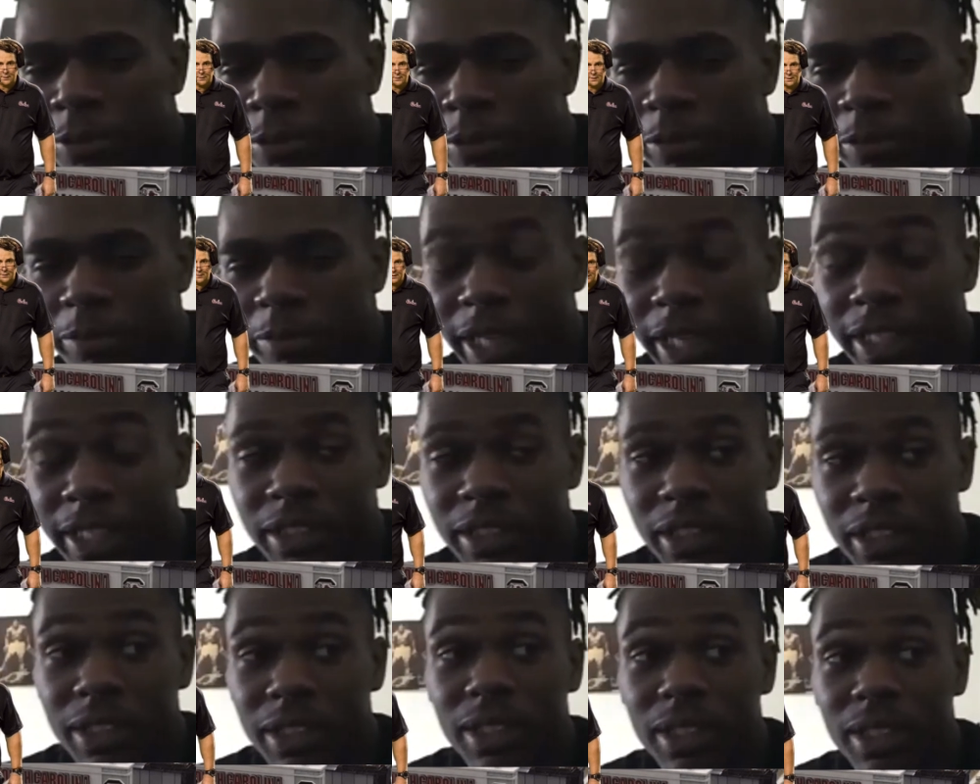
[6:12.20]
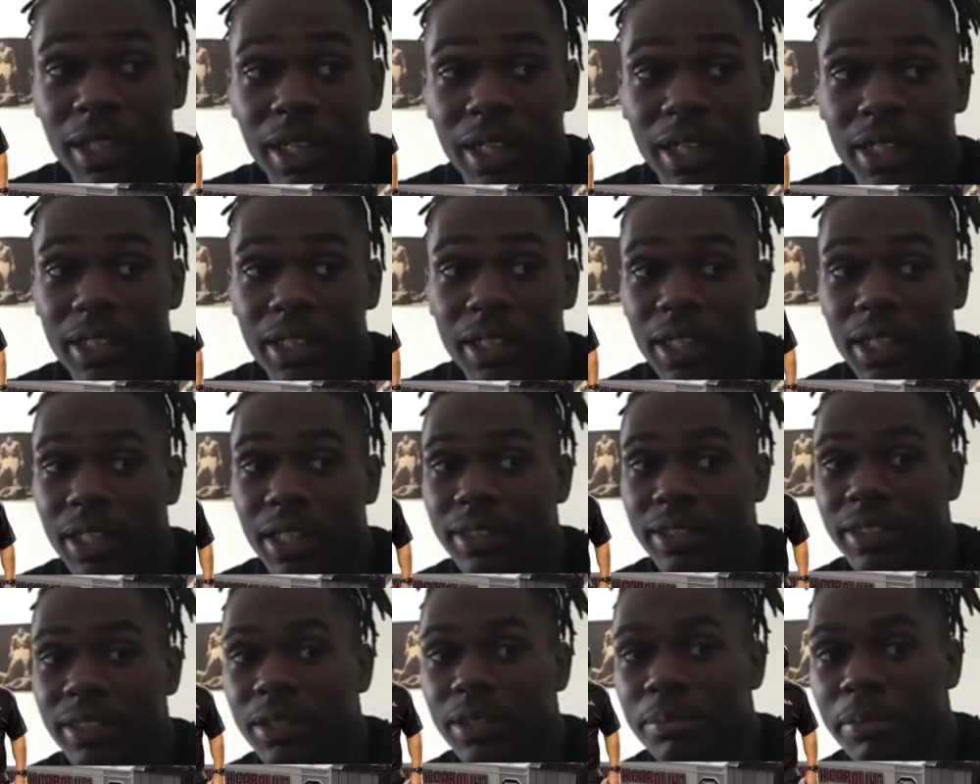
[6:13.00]
Actually, yeah, I got a lot of
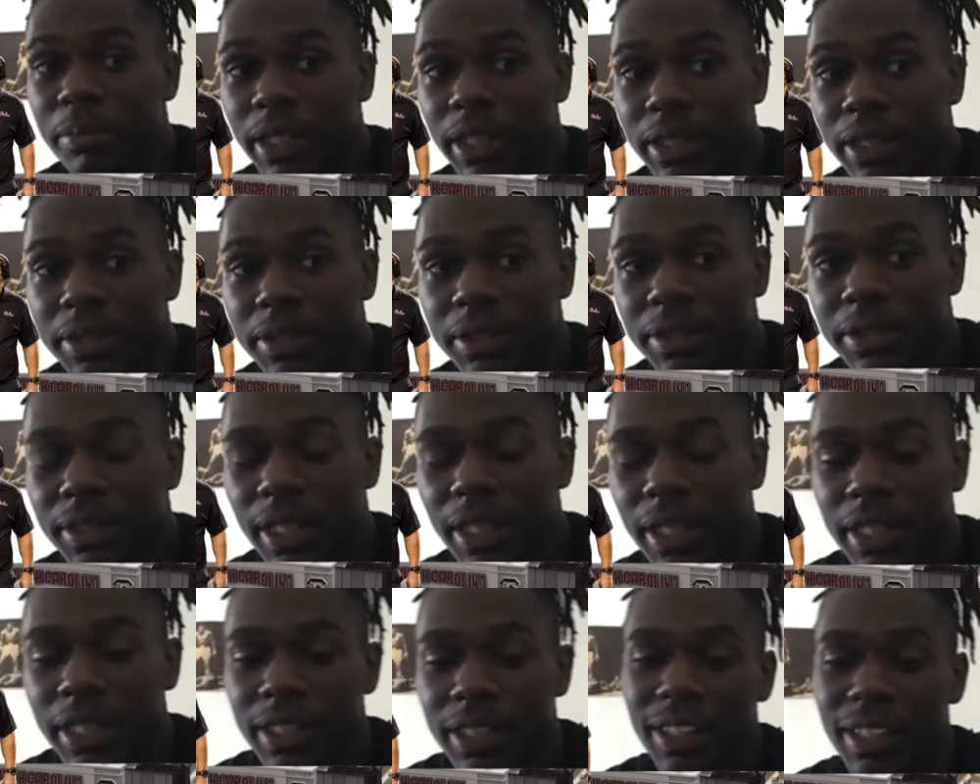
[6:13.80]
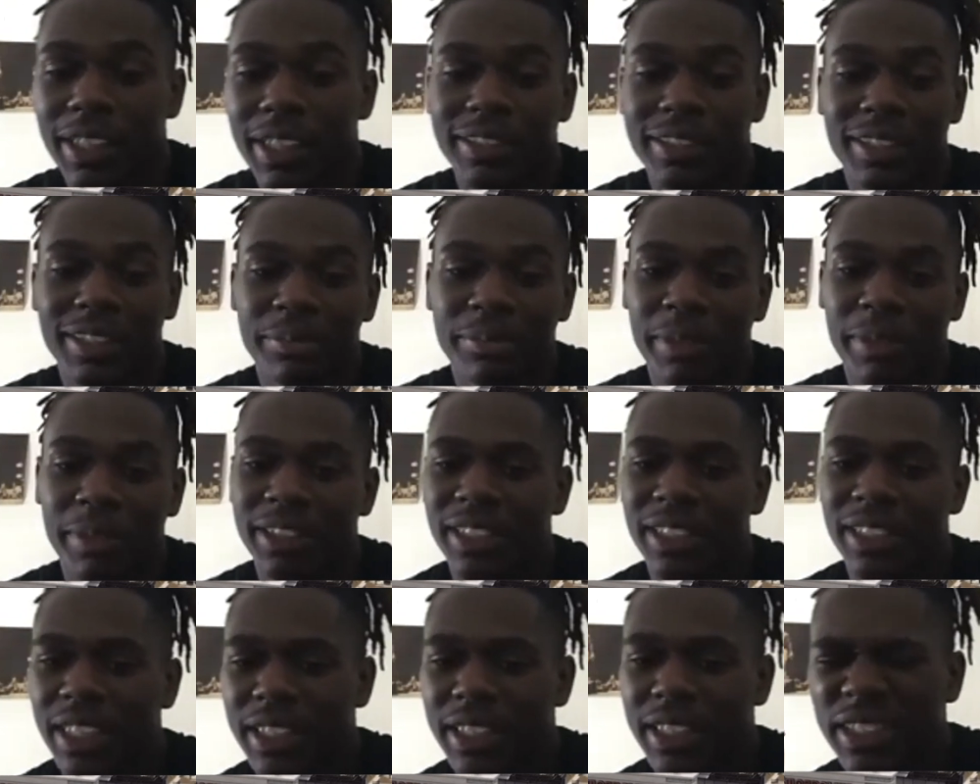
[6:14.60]
teammates. I got a lot of
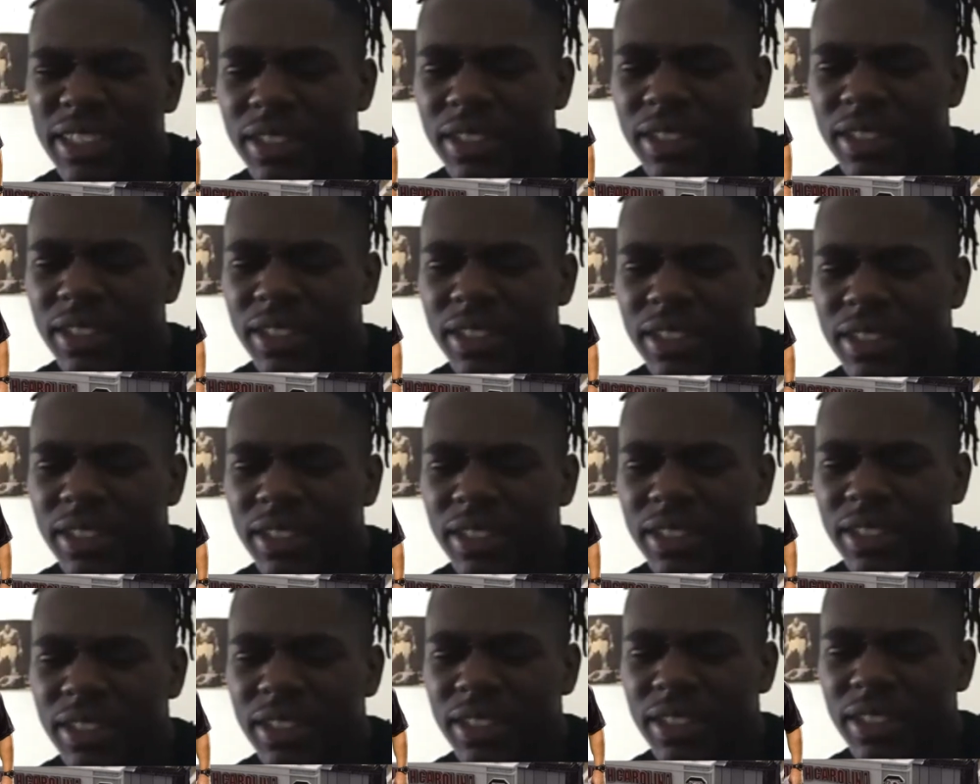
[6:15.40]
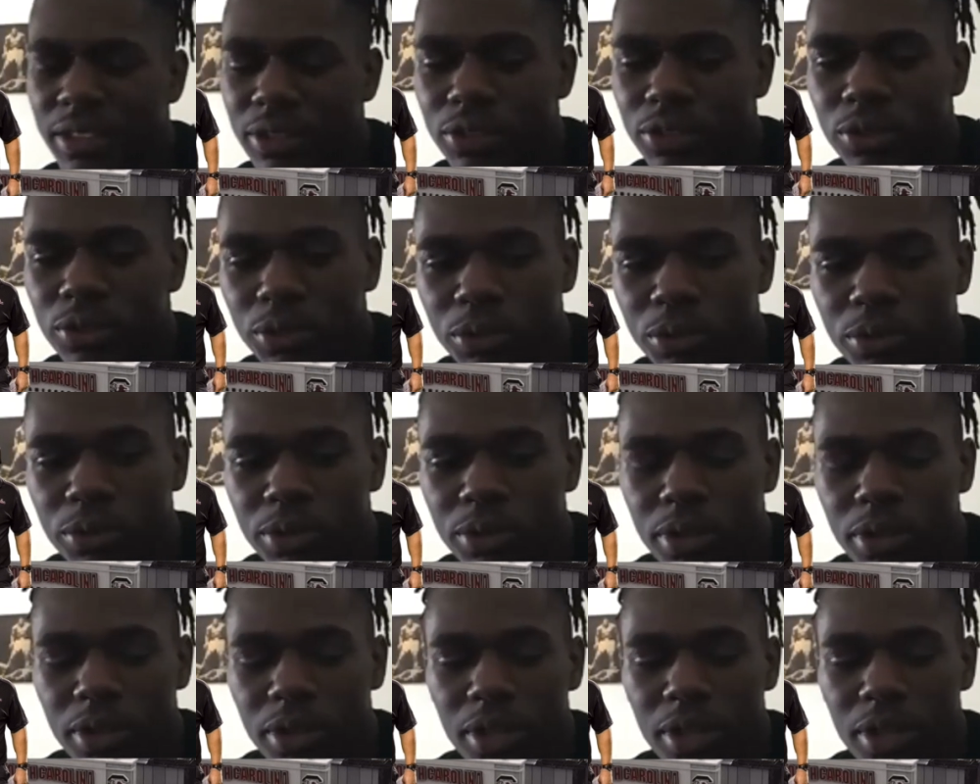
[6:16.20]
teammates at ECU.